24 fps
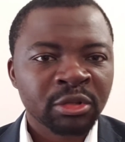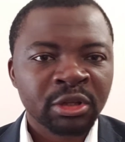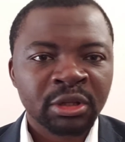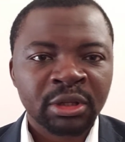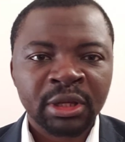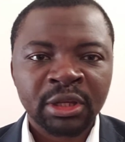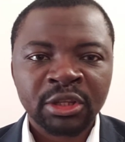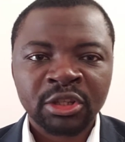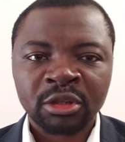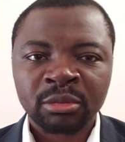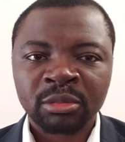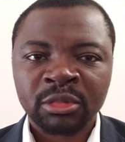
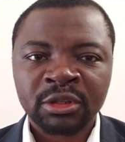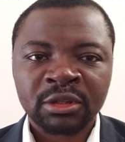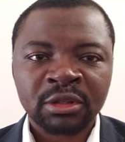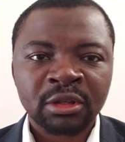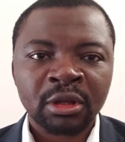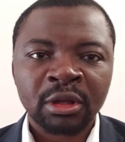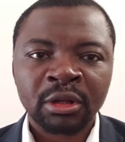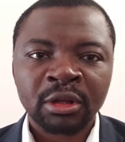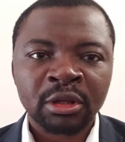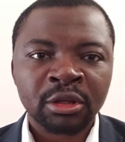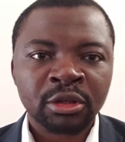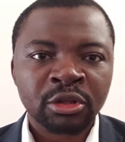Leadership is
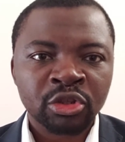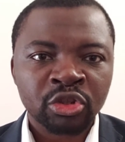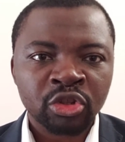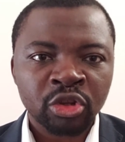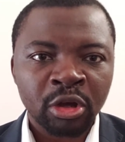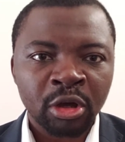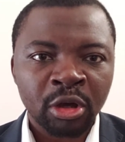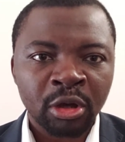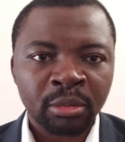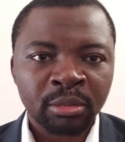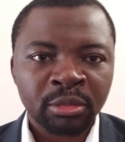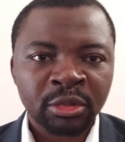not a
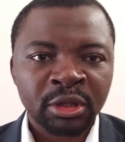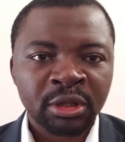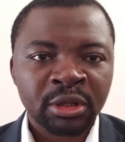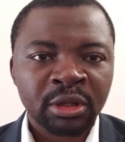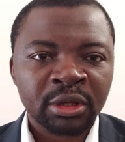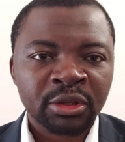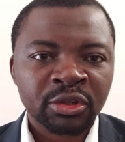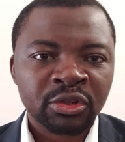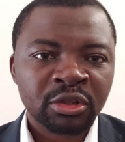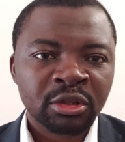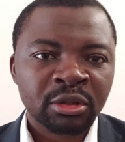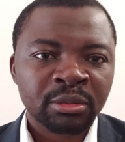job.
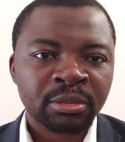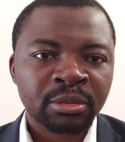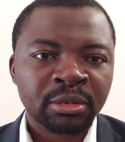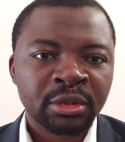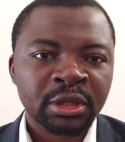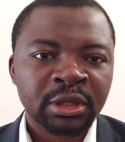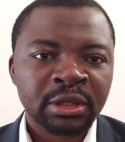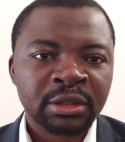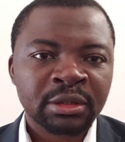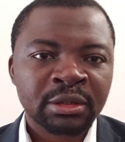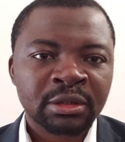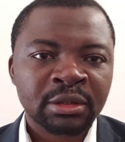Leadership
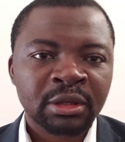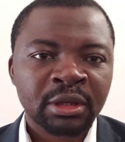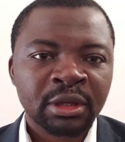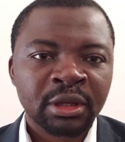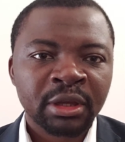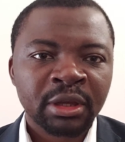is